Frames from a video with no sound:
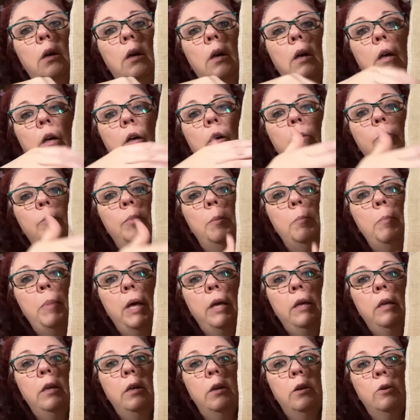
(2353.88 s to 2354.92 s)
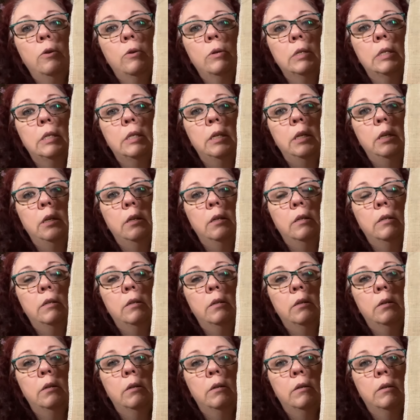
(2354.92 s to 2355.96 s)
Uh, but Becky and
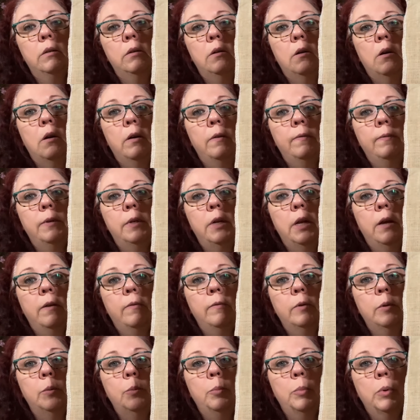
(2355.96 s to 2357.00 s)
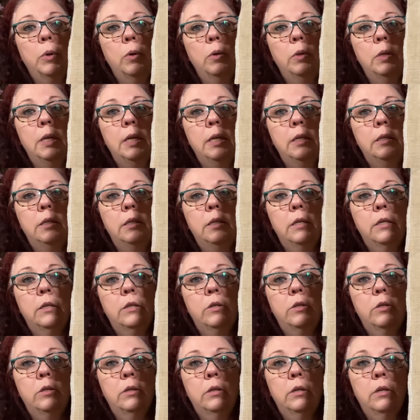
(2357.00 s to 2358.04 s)
Christine often have a birthday
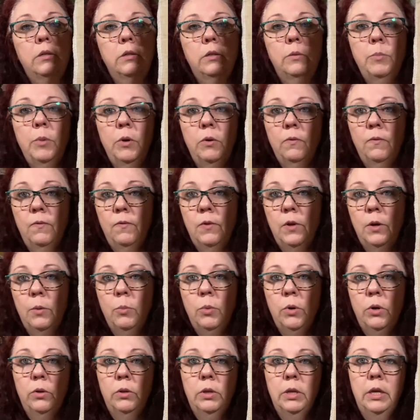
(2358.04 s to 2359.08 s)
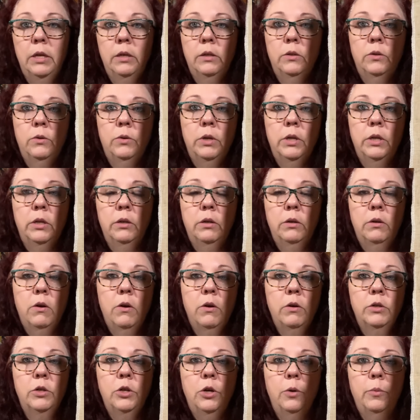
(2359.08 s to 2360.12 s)
stitch because both their birthdays are in
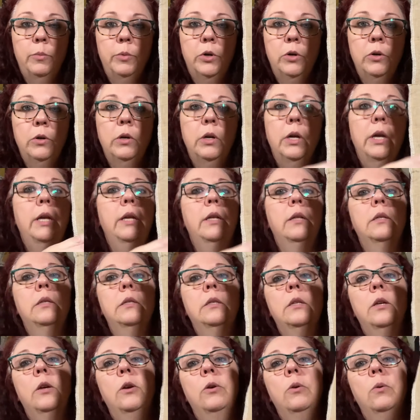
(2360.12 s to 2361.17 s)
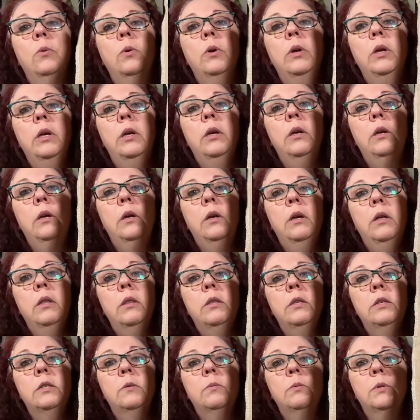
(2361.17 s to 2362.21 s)
October. And so
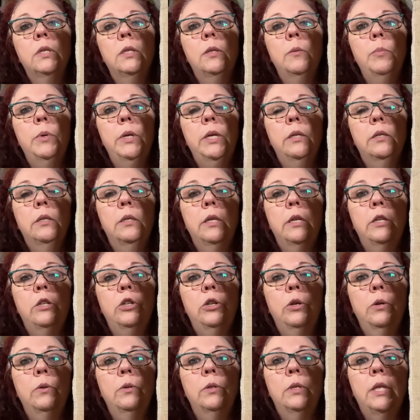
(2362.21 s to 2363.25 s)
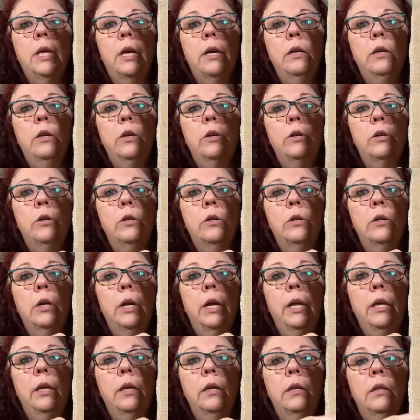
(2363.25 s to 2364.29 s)
this was the piece they chose that year.
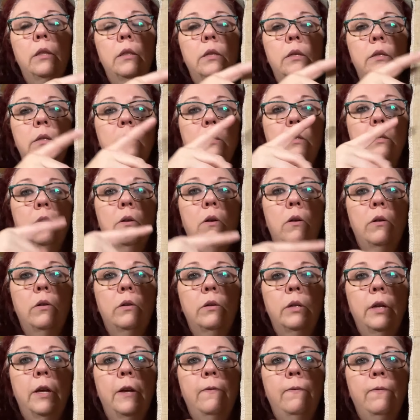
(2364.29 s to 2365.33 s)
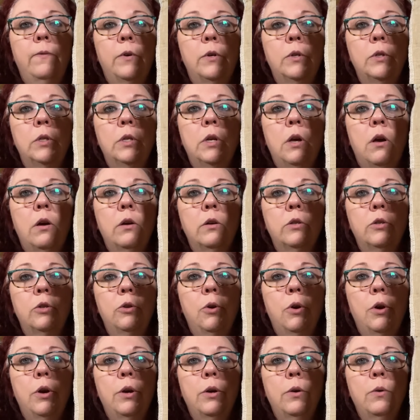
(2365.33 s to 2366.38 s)
And this is called At First Cock's
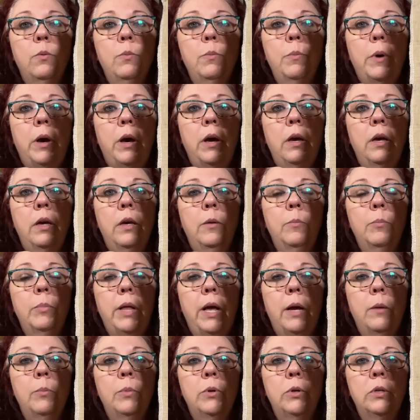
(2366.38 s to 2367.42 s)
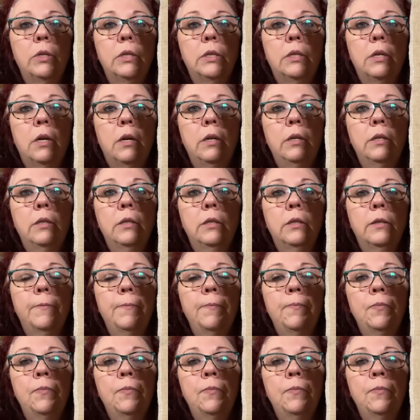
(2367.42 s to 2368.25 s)
Crow by Blackbird Designs.